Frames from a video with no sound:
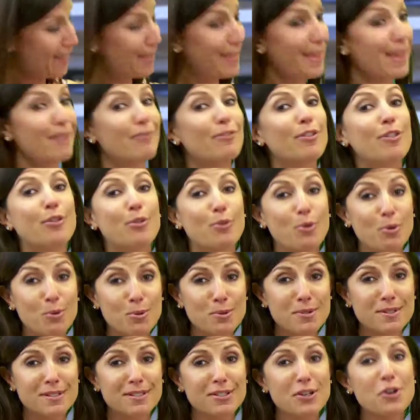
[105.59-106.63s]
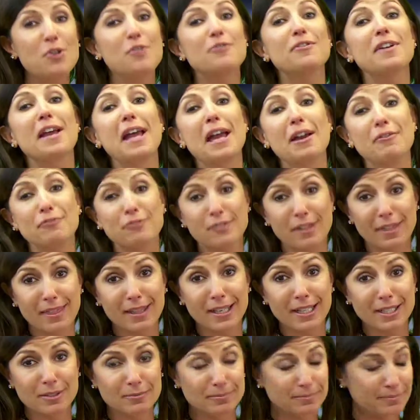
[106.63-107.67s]
They've thought of
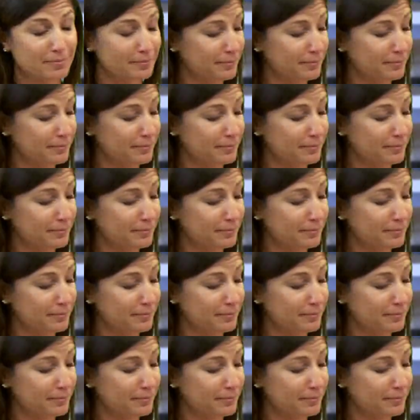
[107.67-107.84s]
everything.